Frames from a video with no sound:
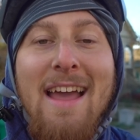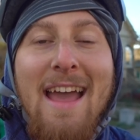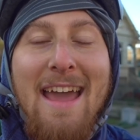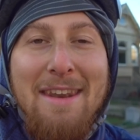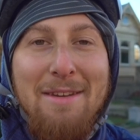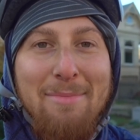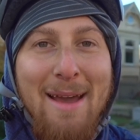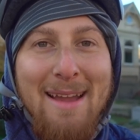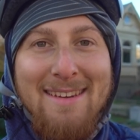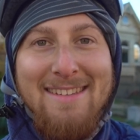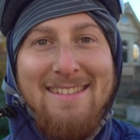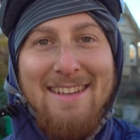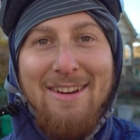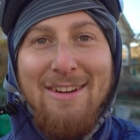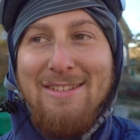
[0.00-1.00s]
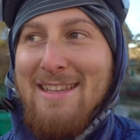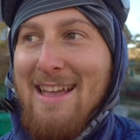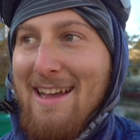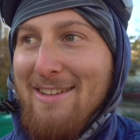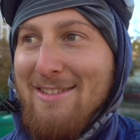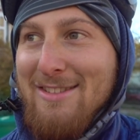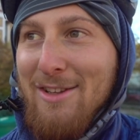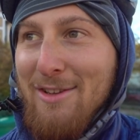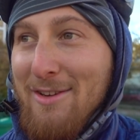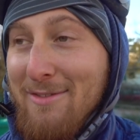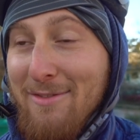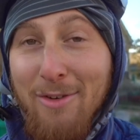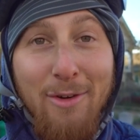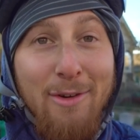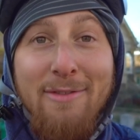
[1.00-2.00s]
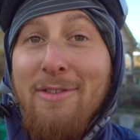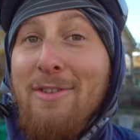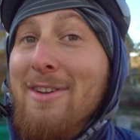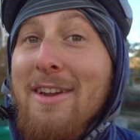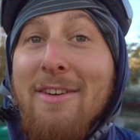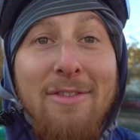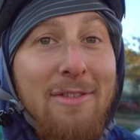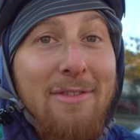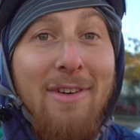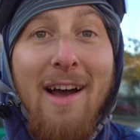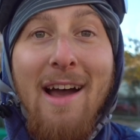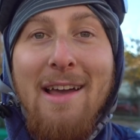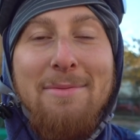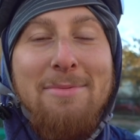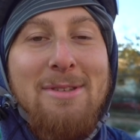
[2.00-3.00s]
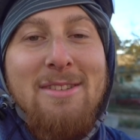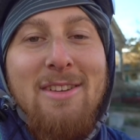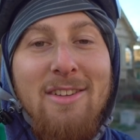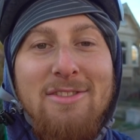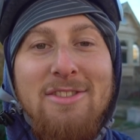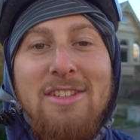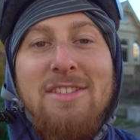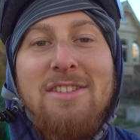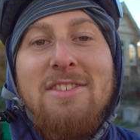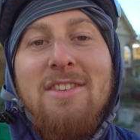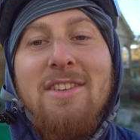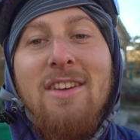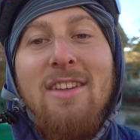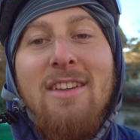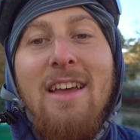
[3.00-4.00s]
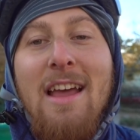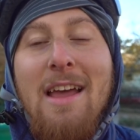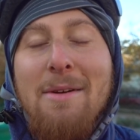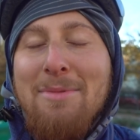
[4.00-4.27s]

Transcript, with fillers: Headed back to Sarah's house, looking forward for different vibes. It's all just as good.